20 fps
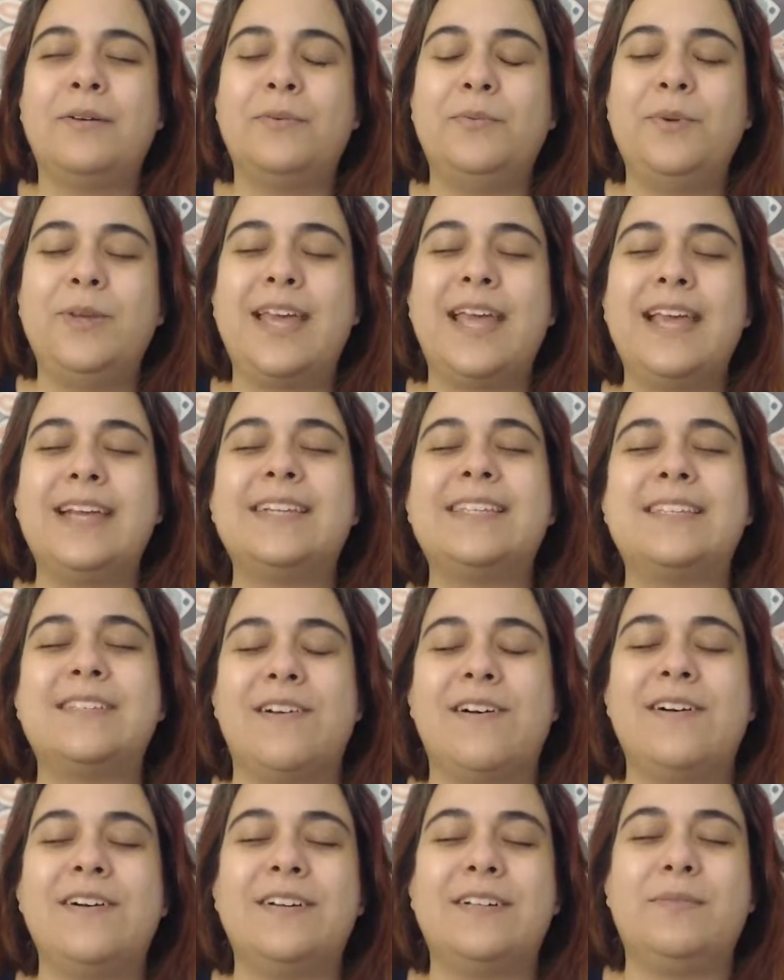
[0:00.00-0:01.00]
we can
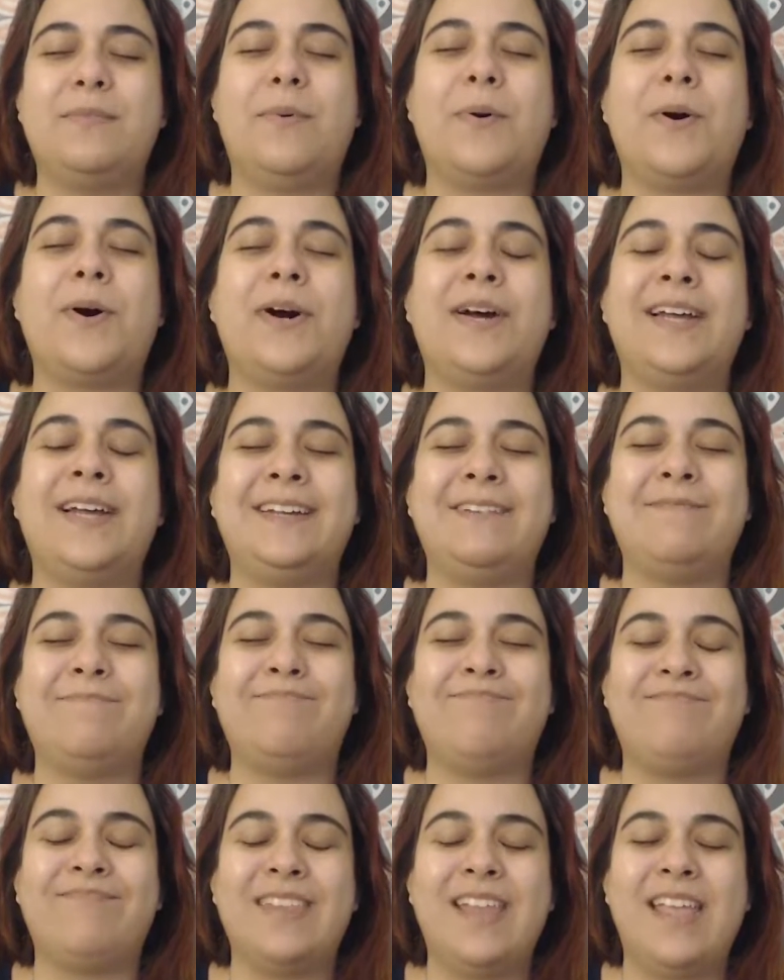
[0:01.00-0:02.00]
start by
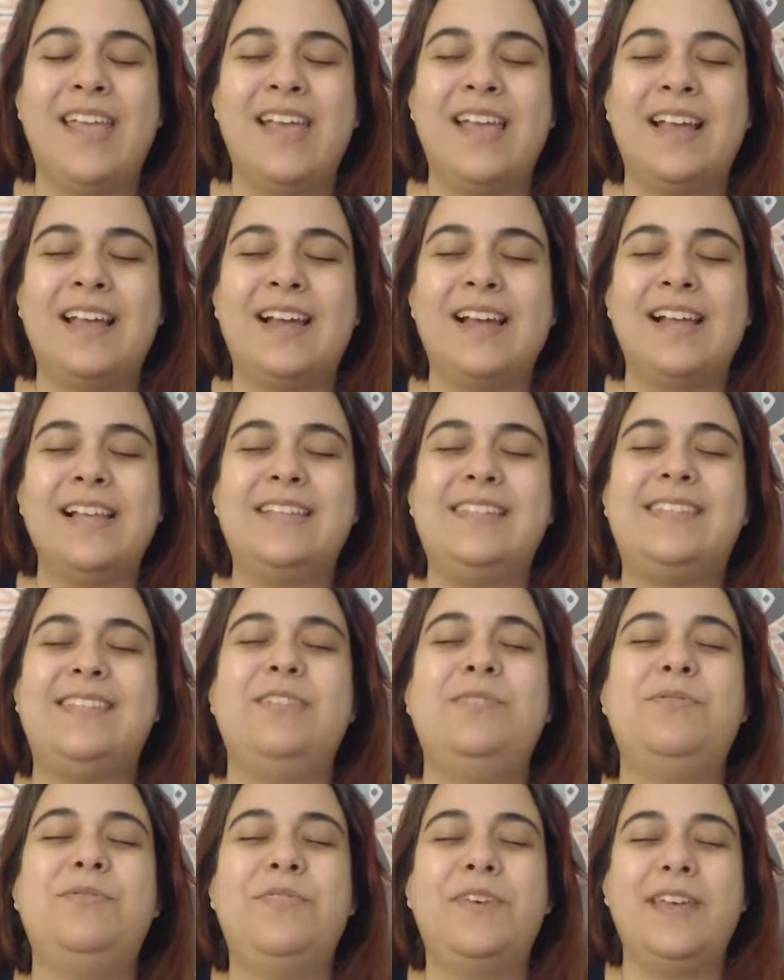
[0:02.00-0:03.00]

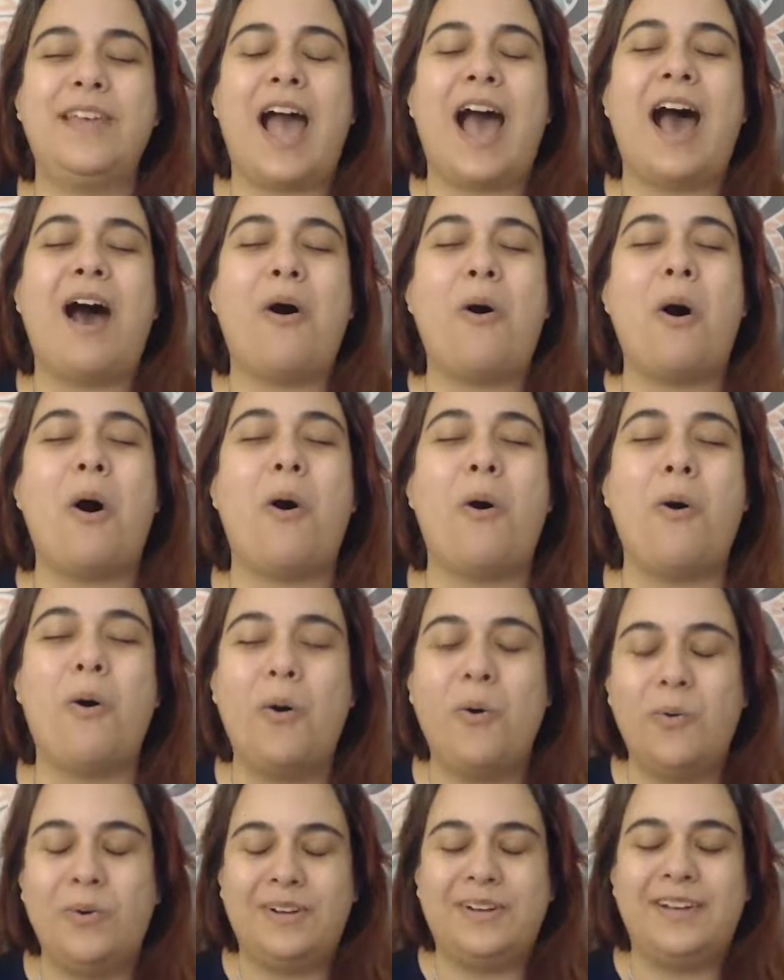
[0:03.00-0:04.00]
receiving our
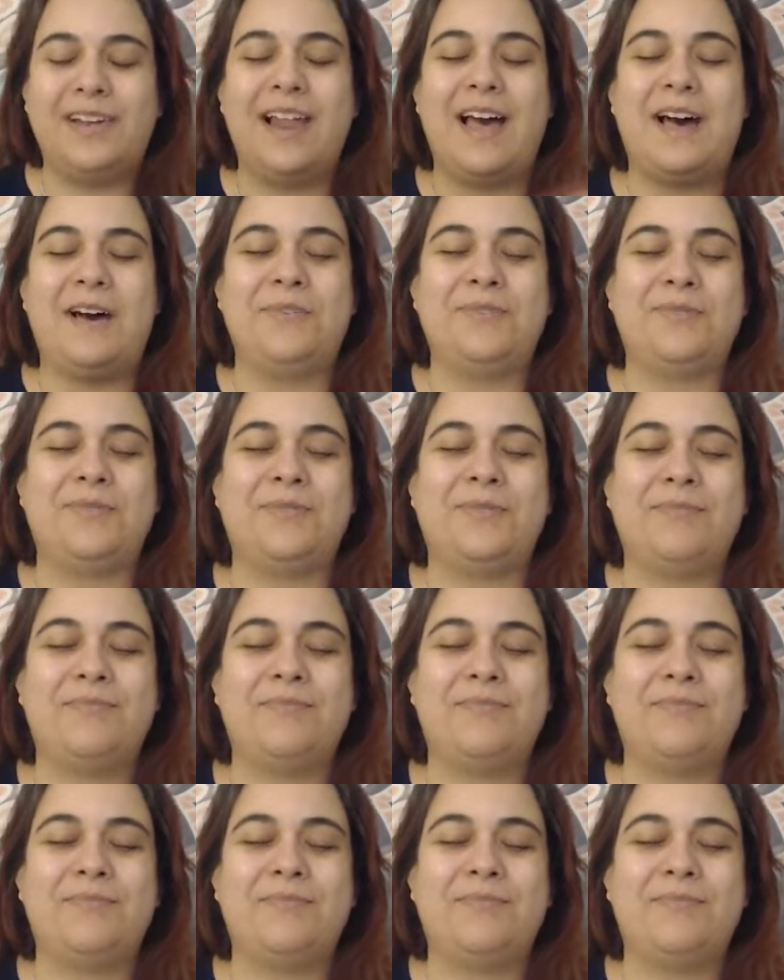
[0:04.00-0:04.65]
own love